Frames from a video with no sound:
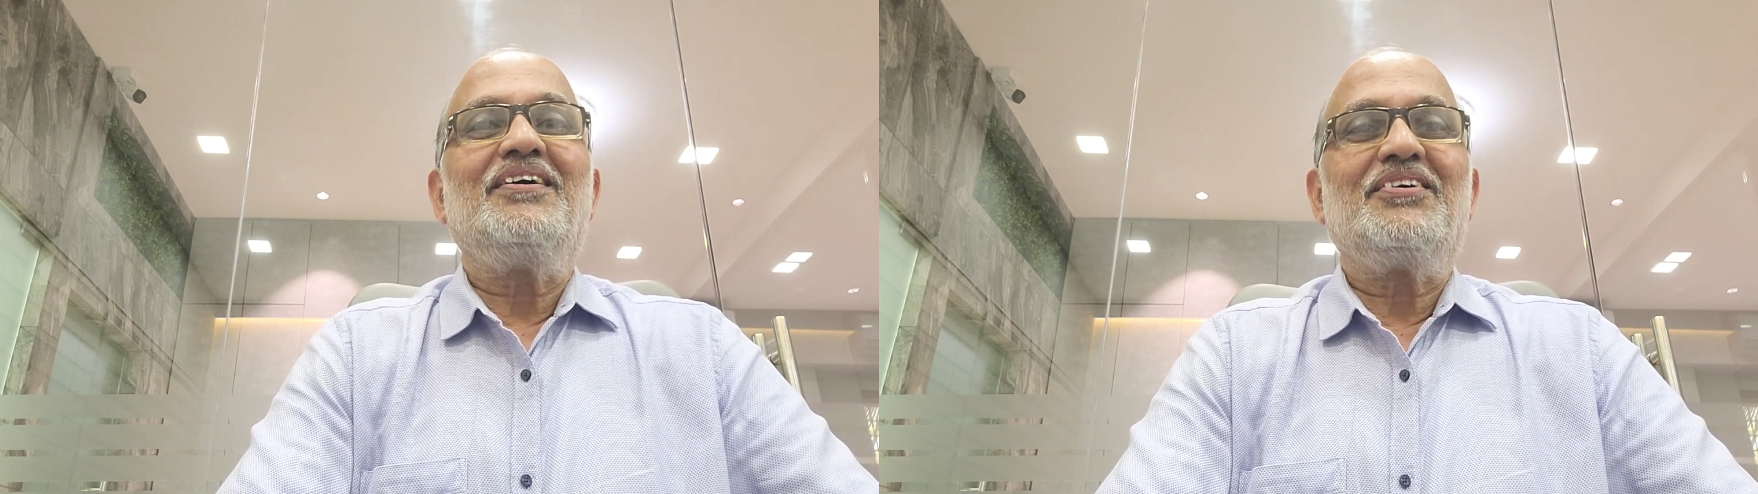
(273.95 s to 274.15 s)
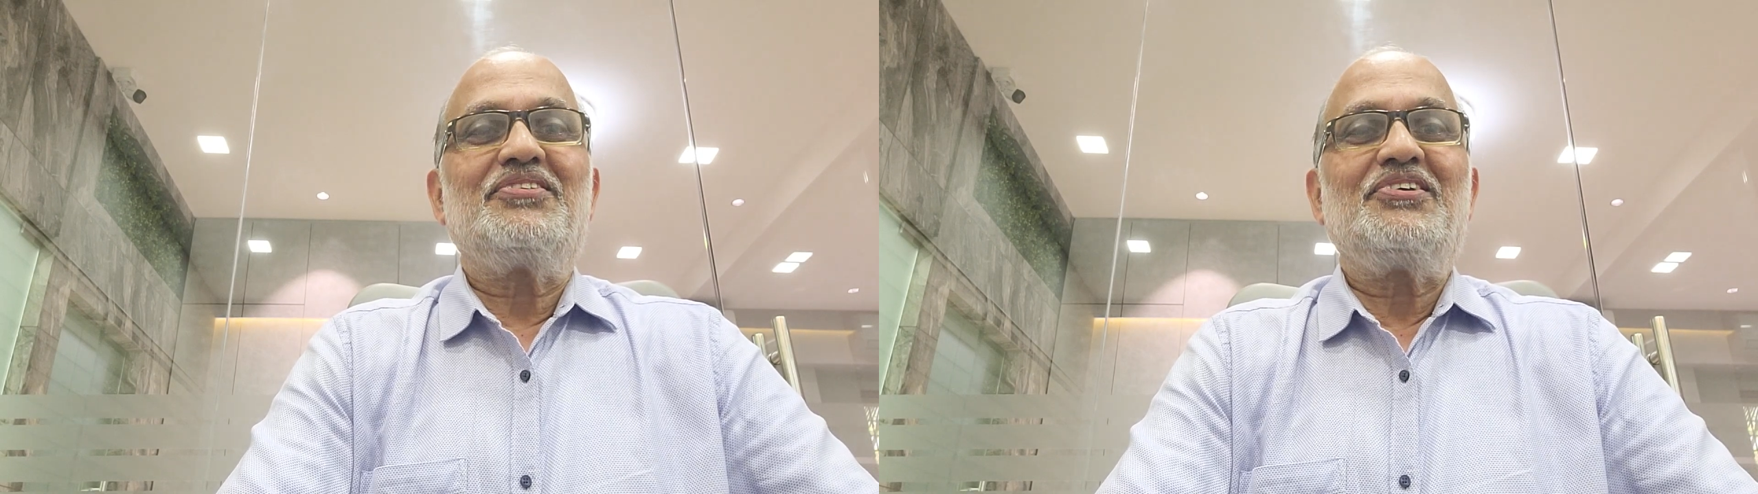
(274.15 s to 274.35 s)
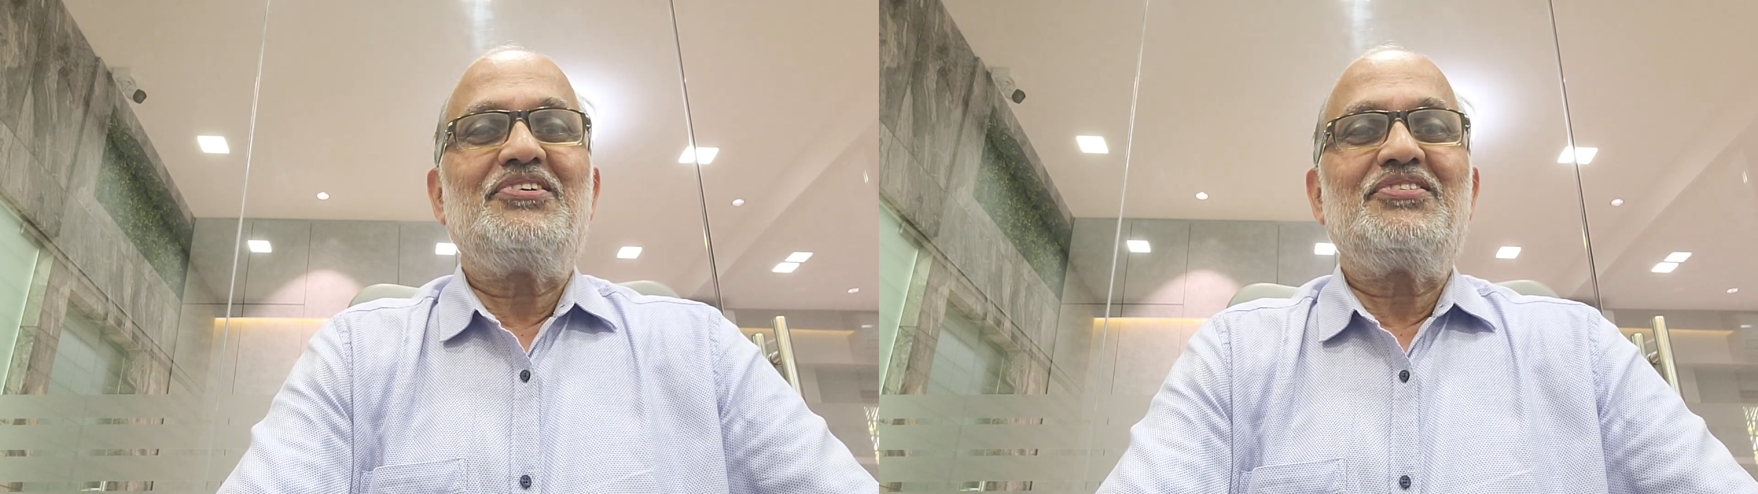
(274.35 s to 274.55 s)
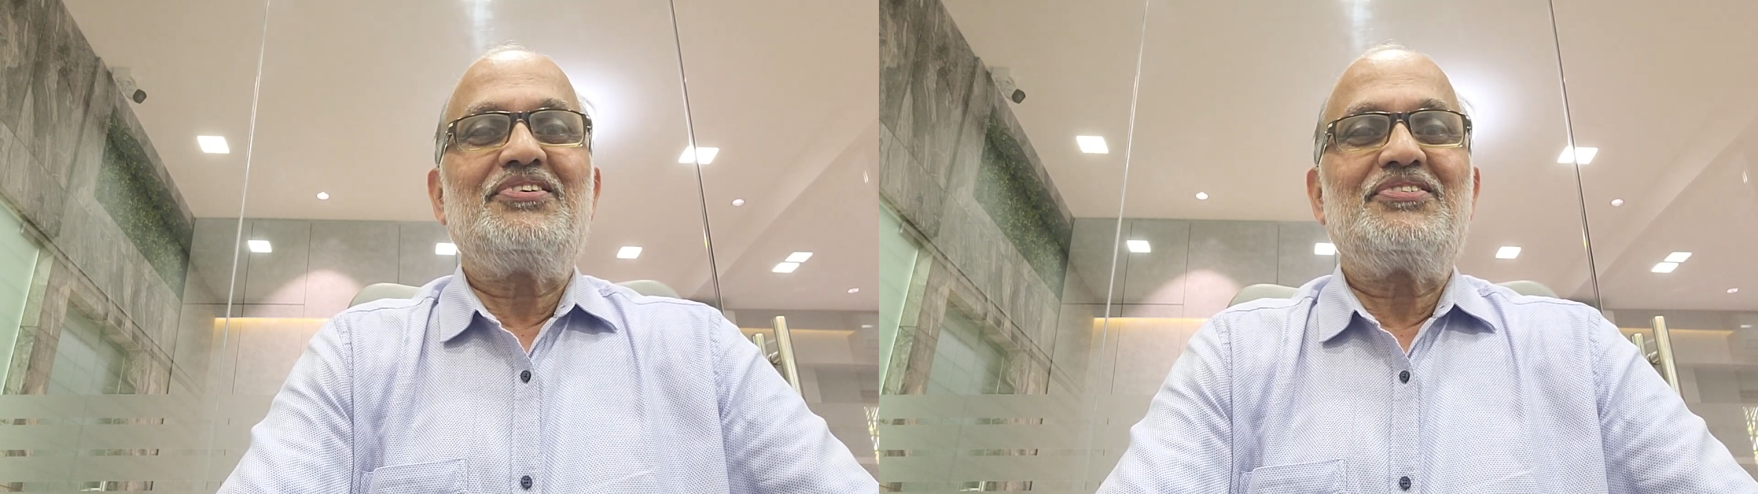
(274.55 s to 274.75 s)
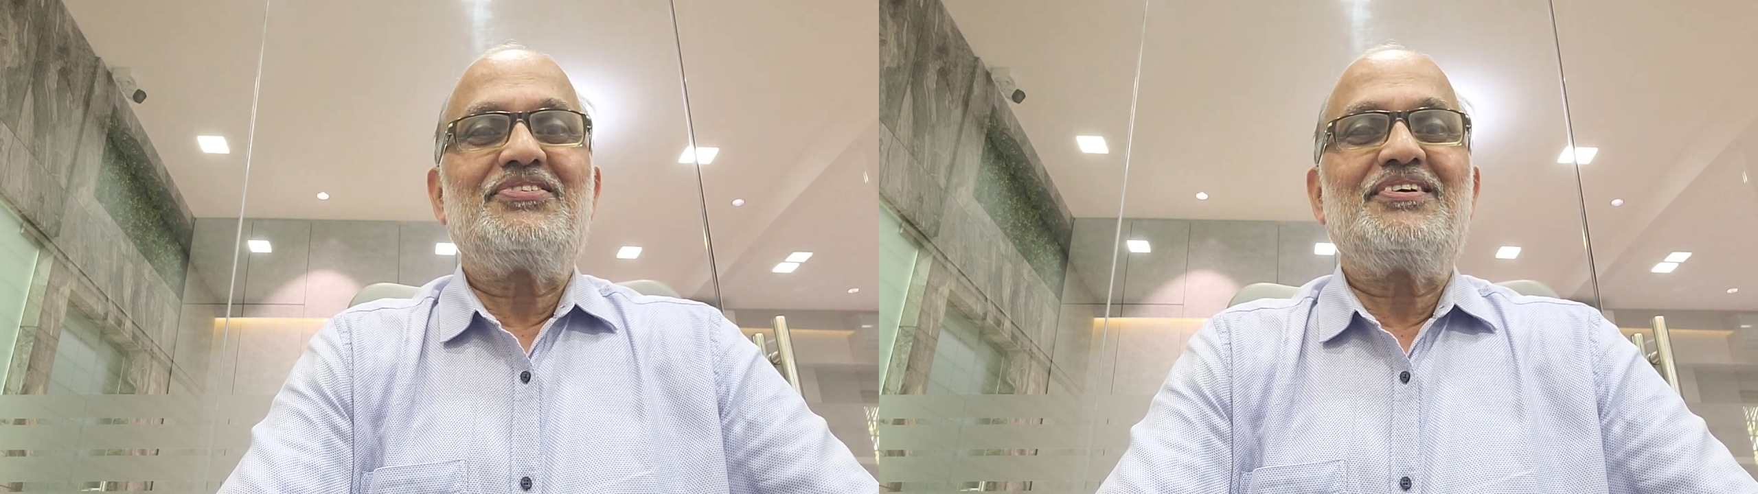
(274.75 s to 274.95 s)

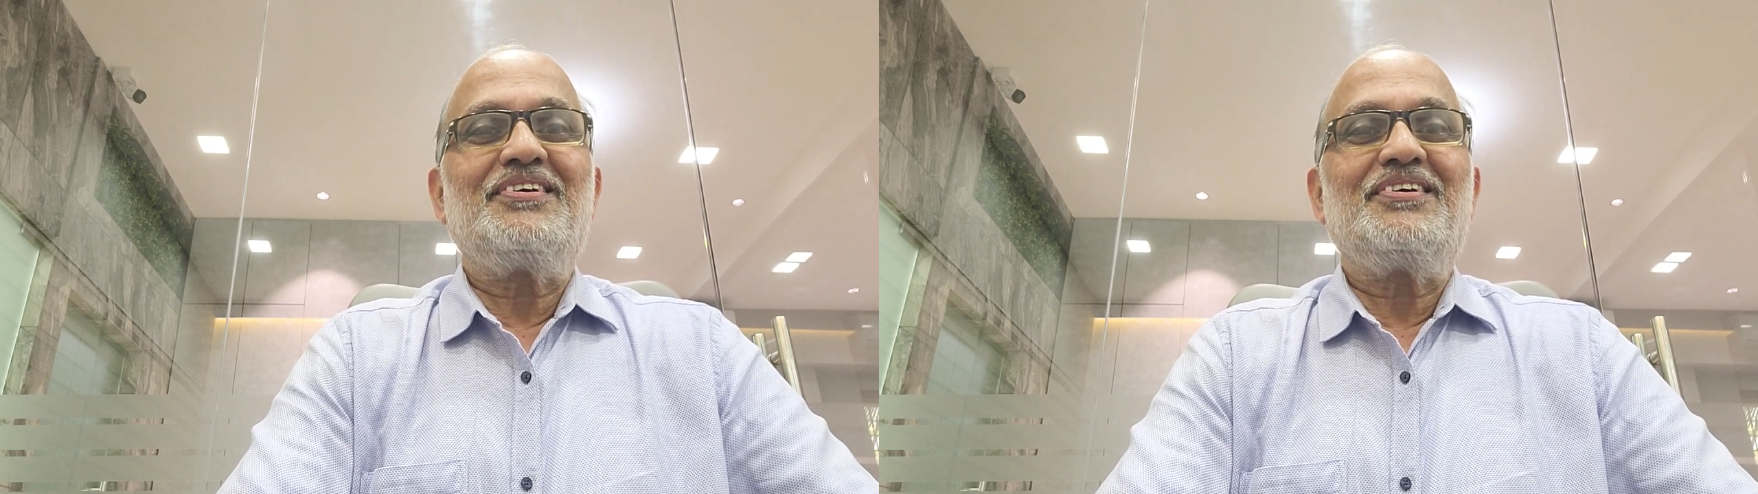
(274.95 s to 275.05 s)
suggestions,